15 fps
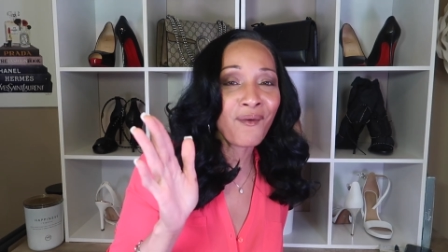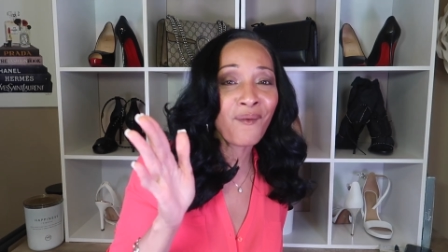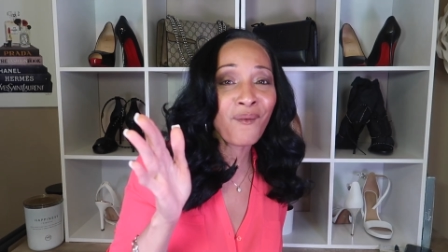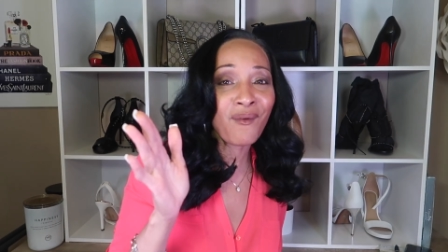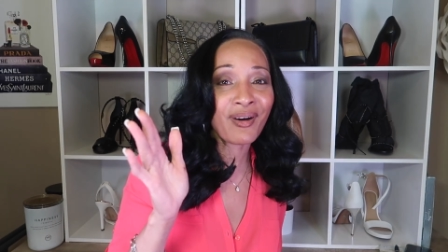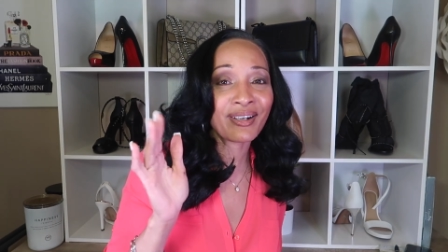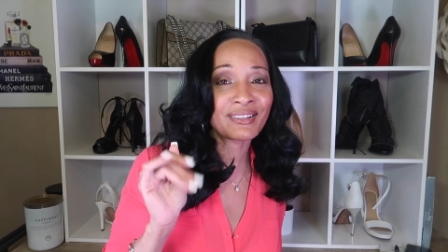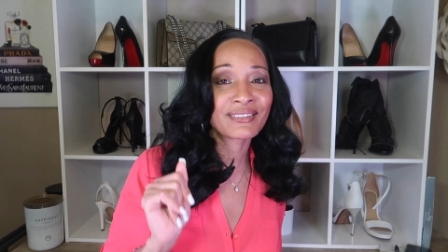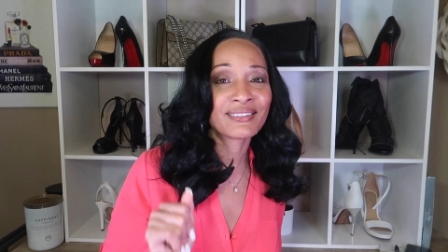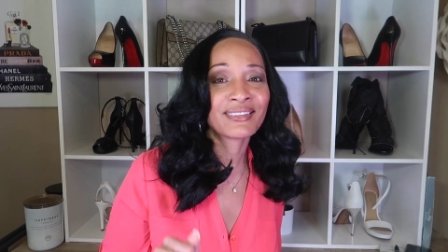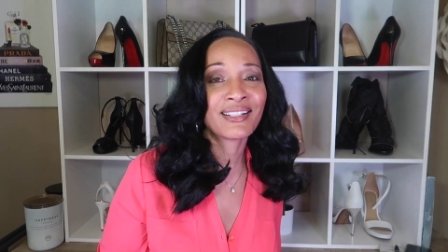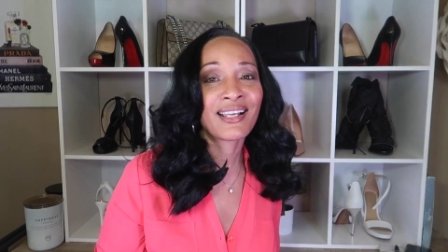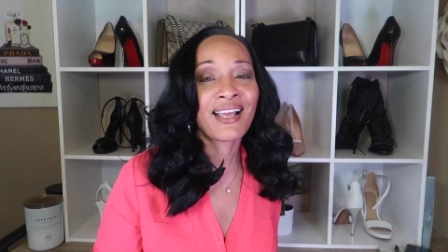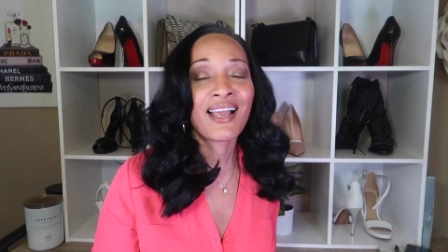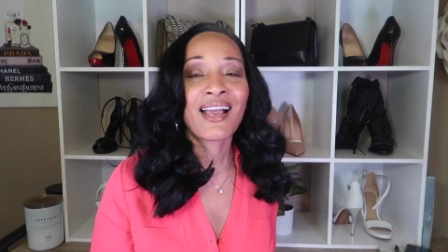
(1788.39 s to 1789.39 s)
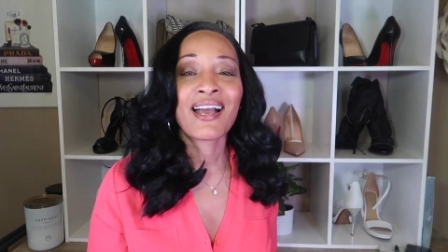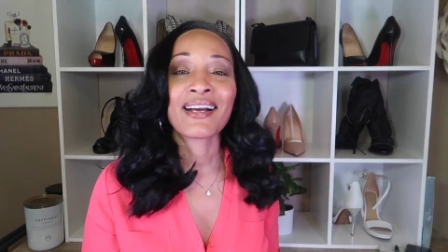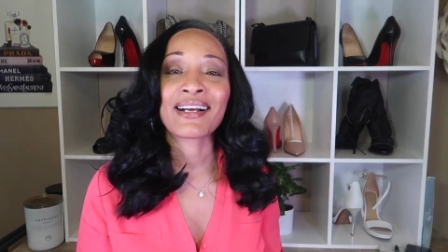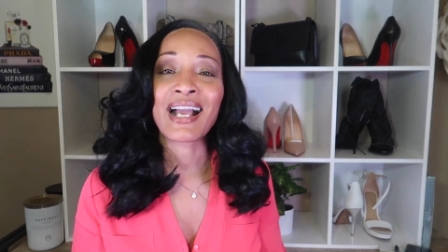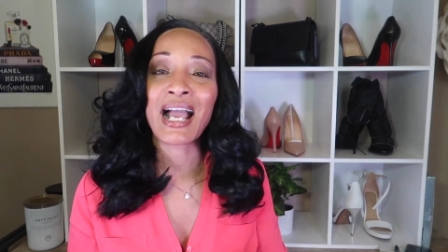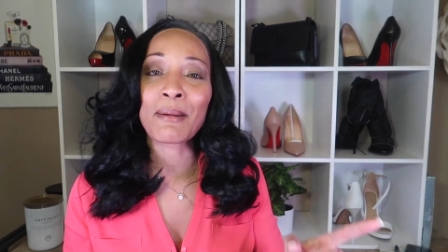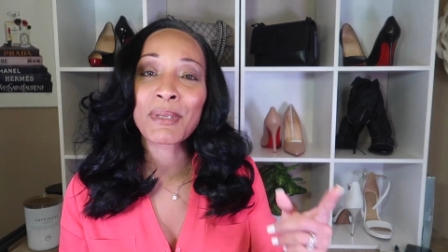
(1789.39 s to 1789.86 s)
Or
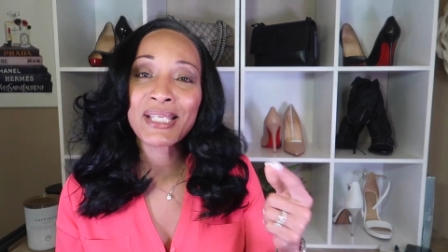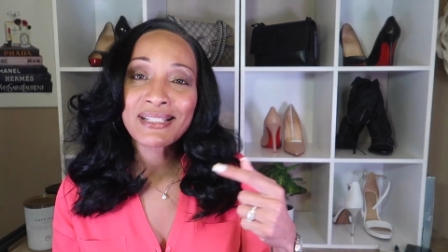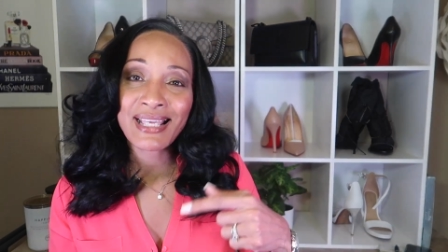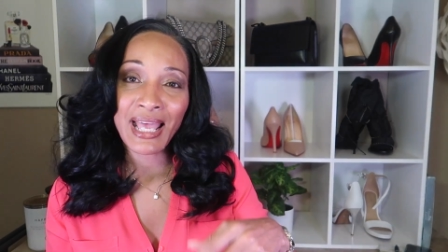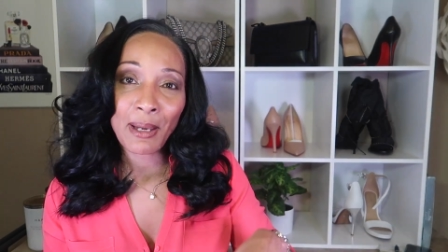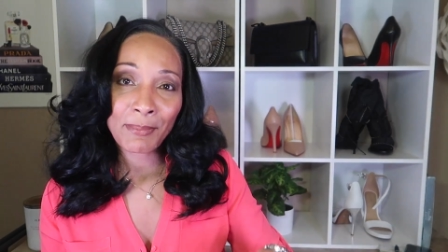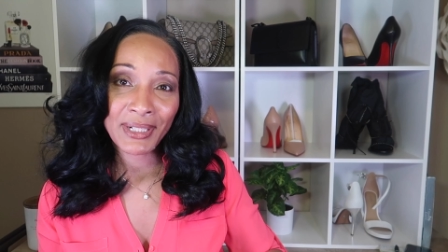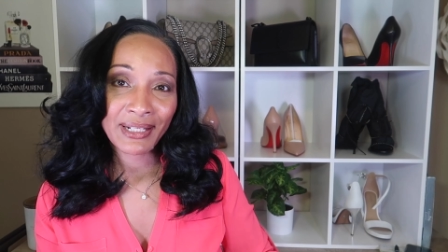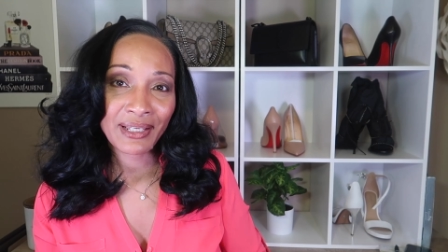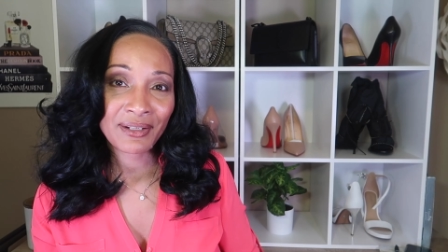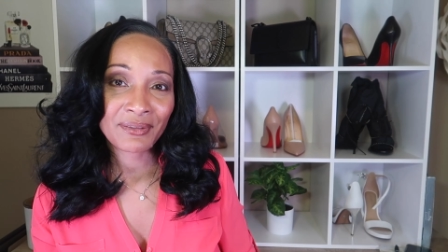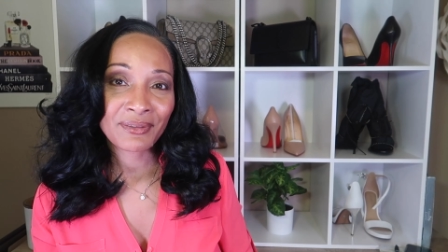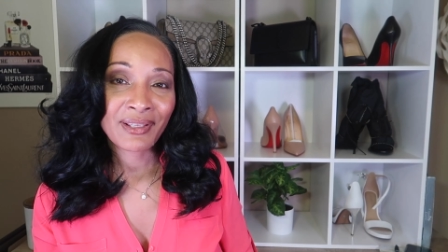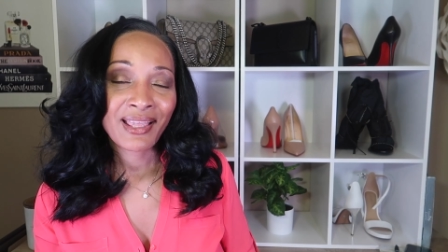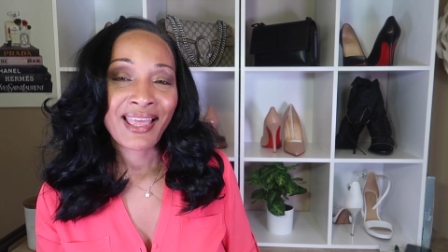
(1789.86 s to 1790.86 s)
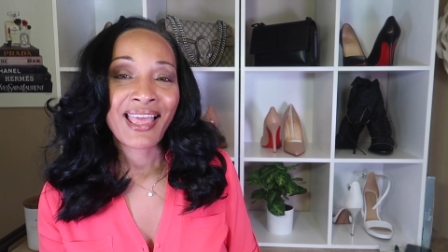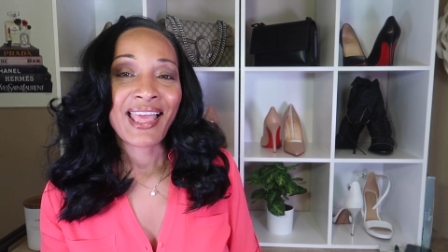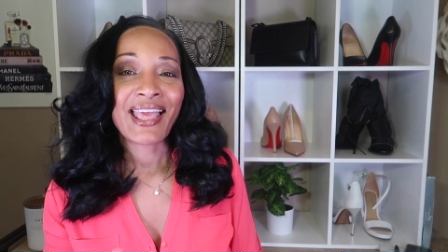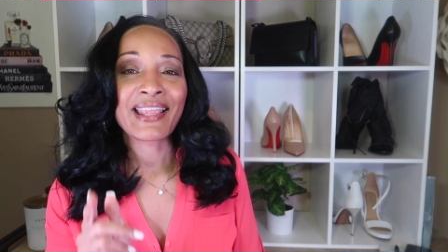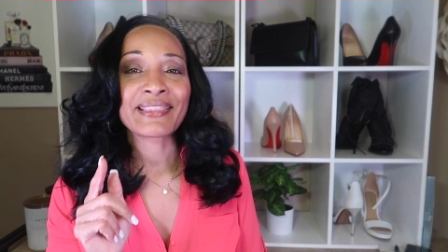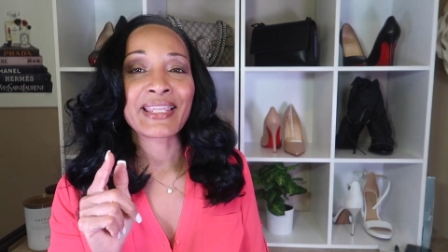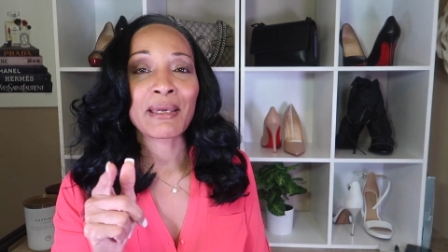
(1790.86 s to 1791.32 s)
comment down below
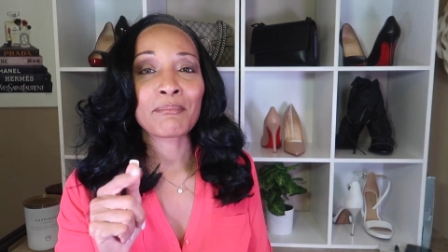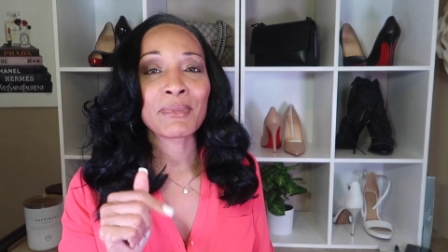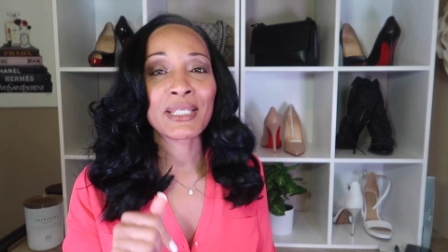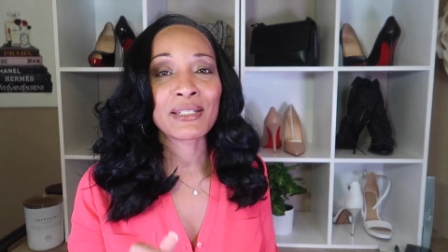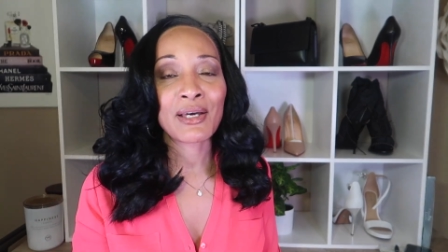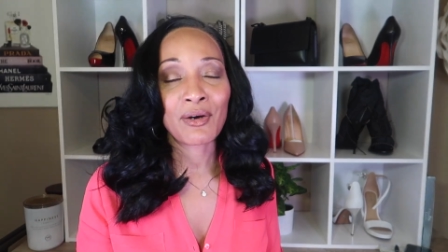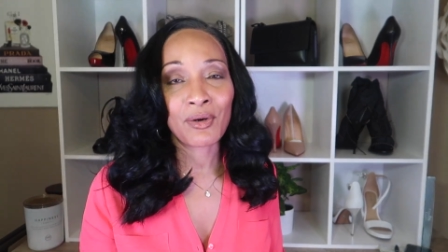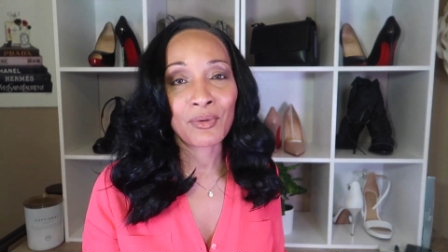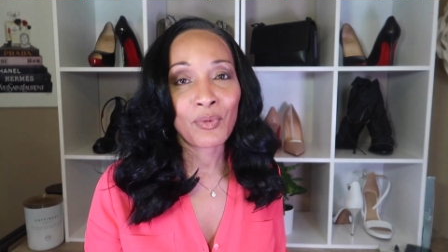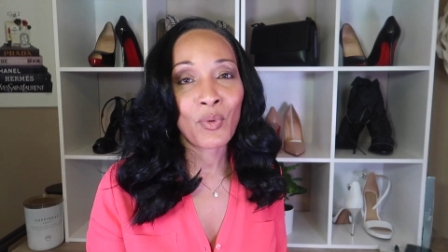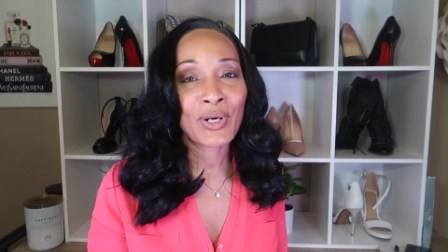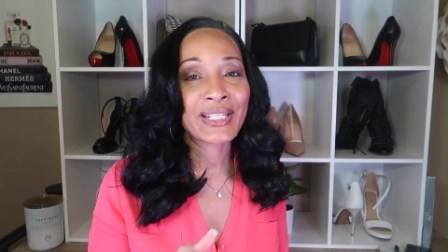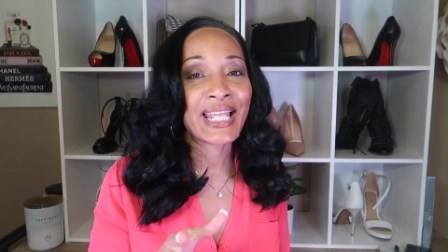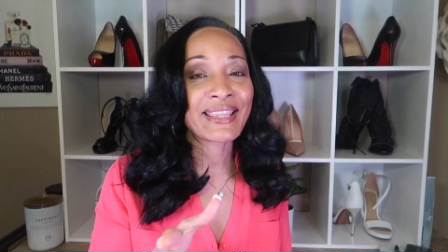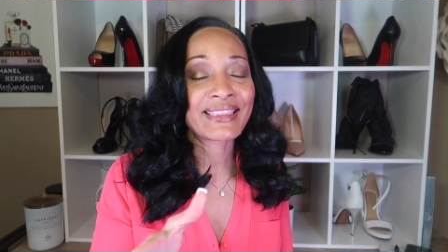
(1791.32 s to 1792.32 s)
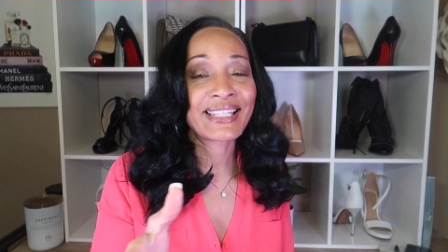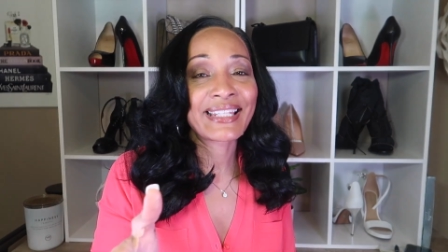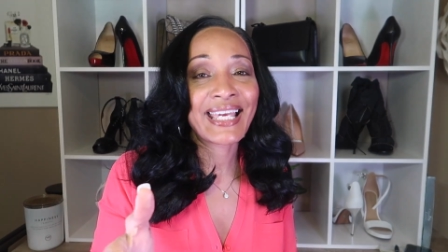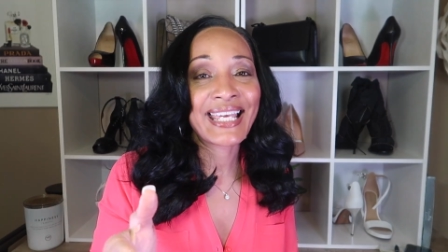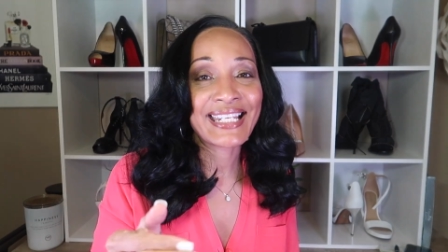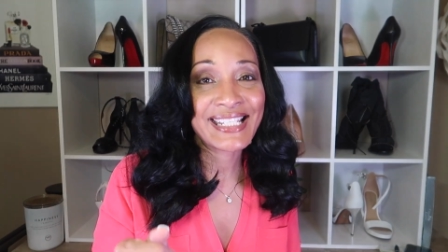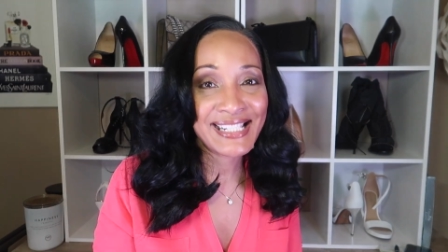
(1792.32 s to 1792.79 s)
and let me know, or let the
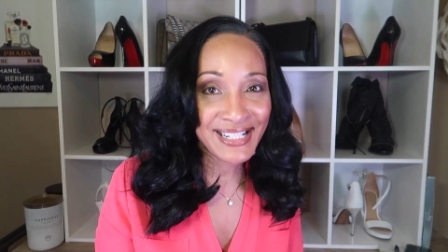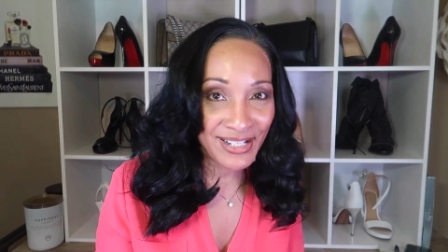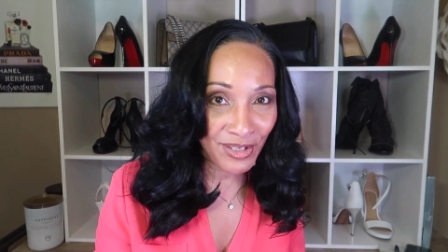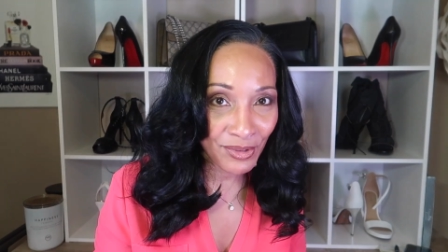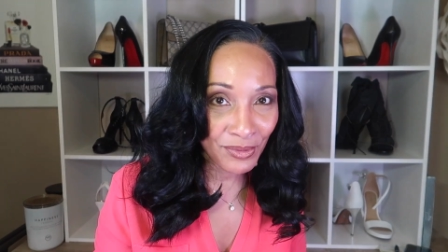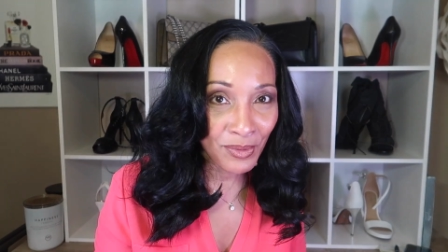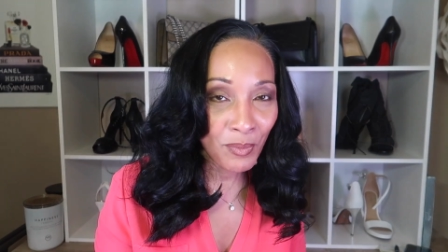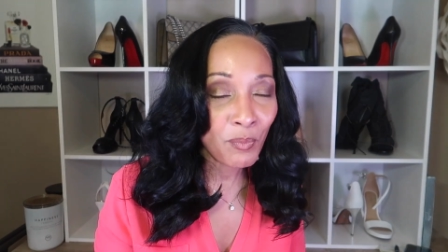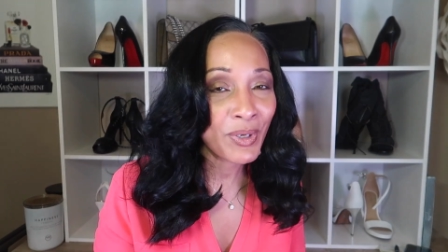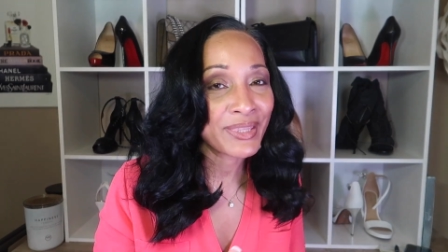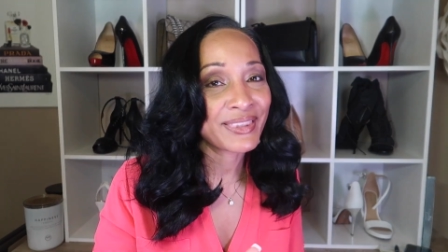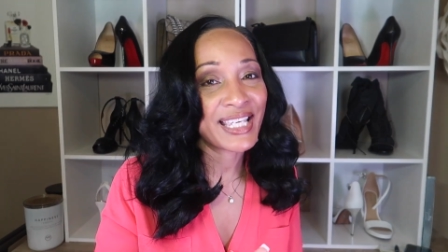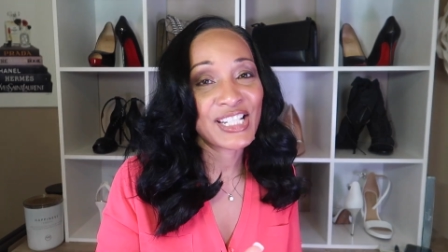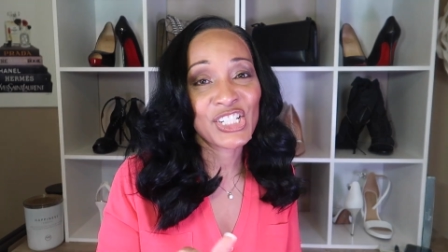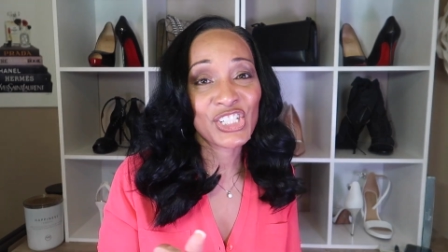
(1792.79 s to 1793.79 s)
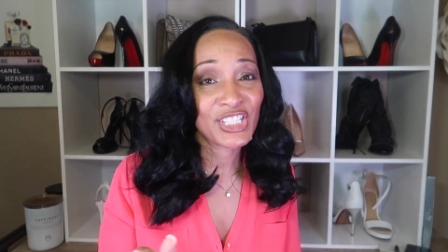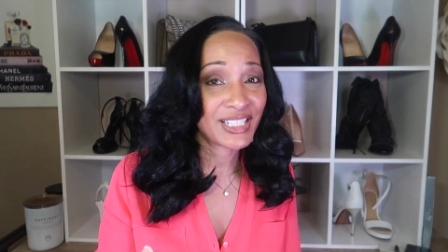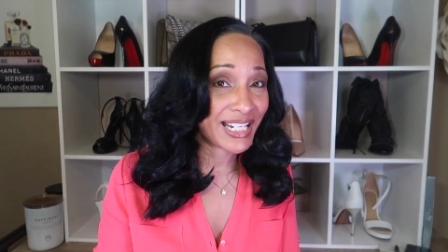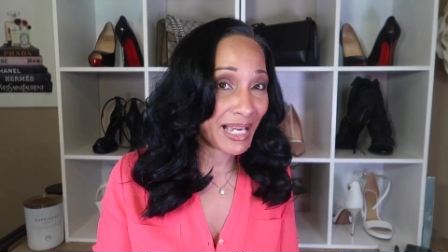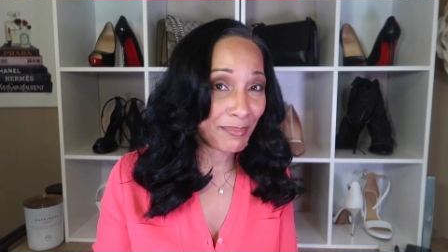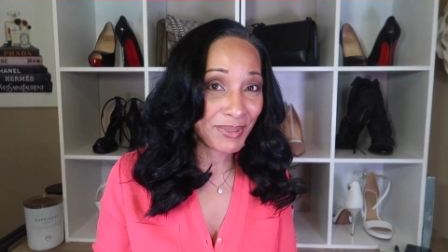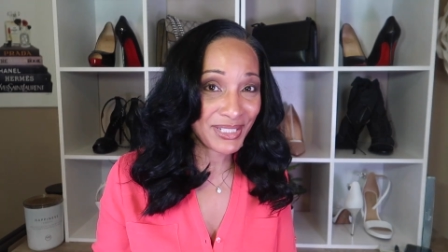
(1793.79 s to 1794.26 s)
ladies know what they should
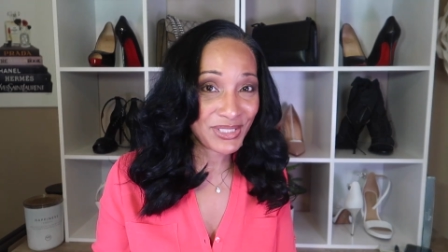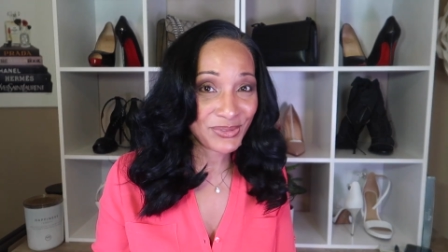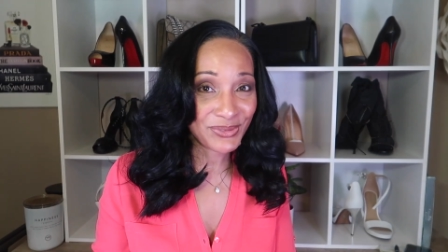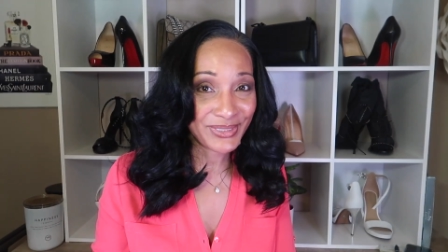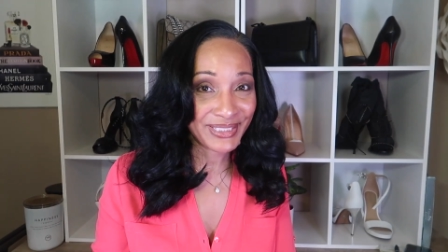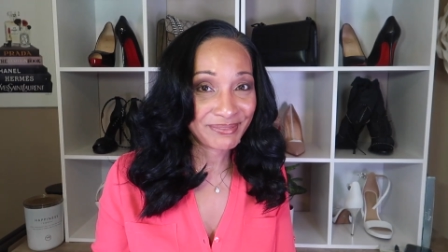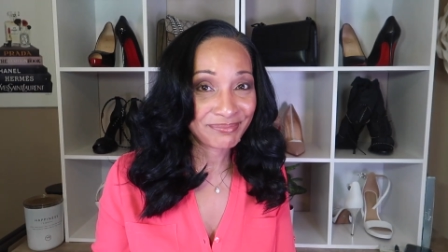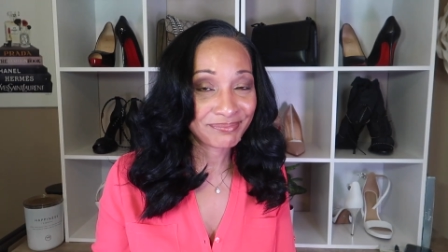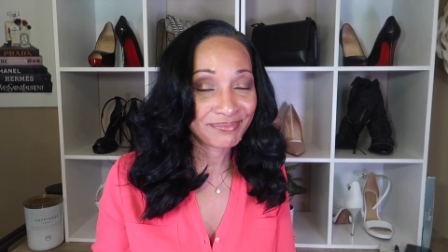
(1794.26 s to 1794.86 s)
not be doing.